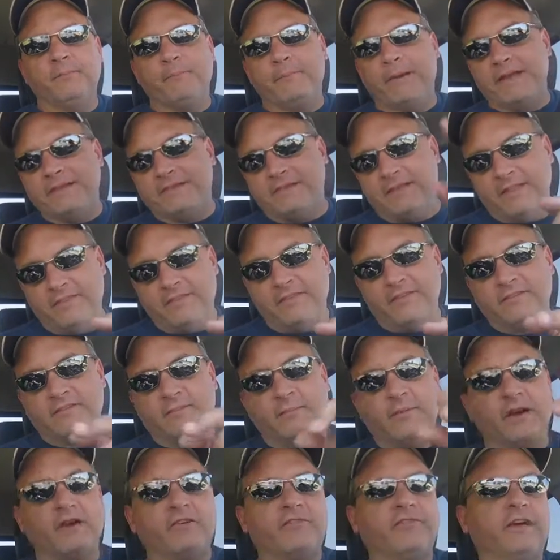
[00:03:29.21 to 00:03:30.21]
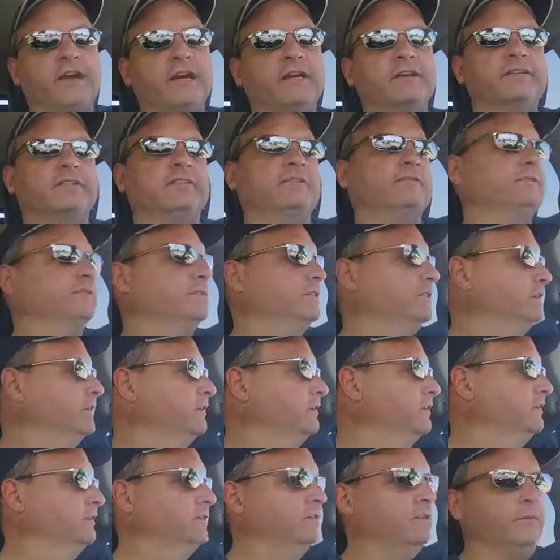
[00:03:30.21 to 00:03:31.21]
May 10th, as a matter of fact.
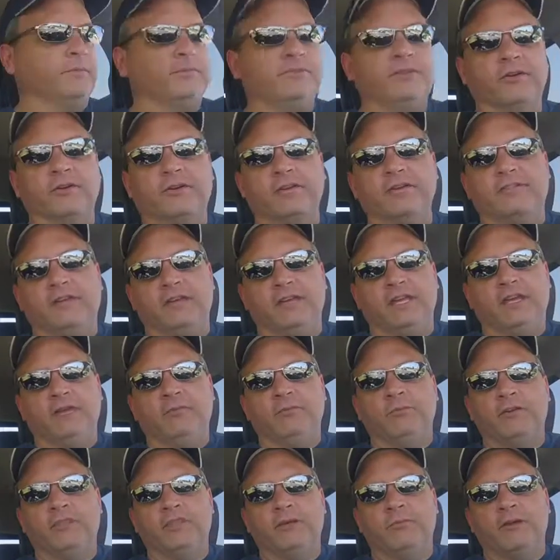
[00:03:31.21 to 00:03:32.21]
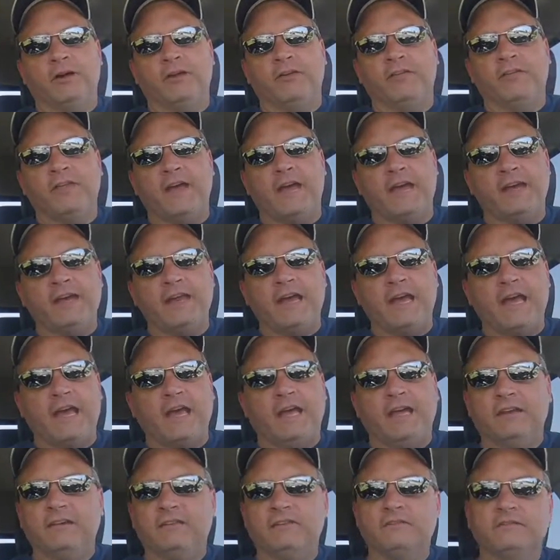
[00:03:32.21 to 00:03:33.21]
And still continuing with the birthday
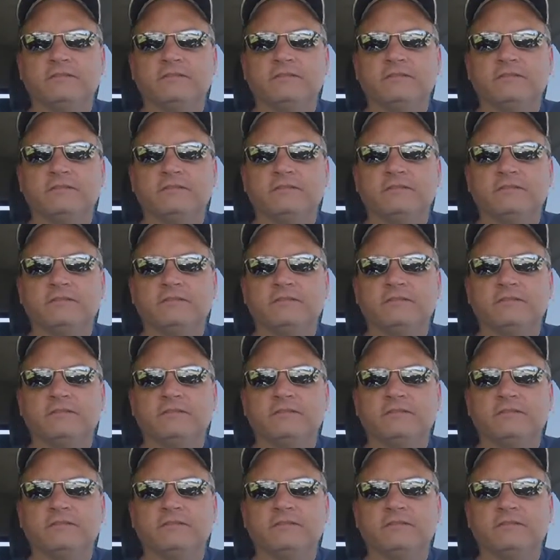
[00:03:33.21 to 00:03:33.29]
day.